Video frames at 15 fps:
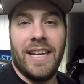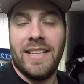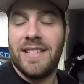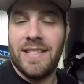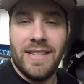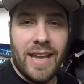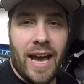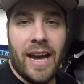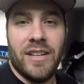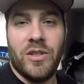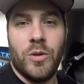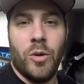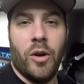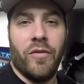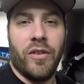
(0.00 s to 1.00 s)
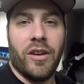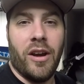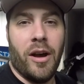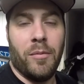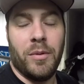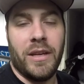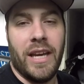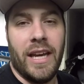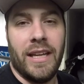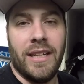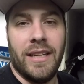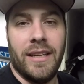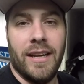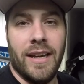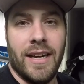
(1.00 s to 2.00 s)
It's not too
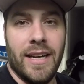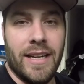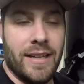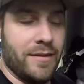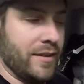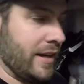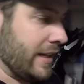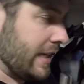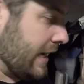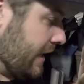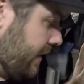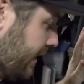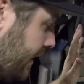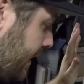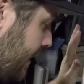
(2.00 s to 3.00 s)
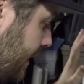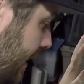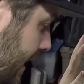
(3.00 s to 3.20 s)
overcomplicated. Uh, again, like I,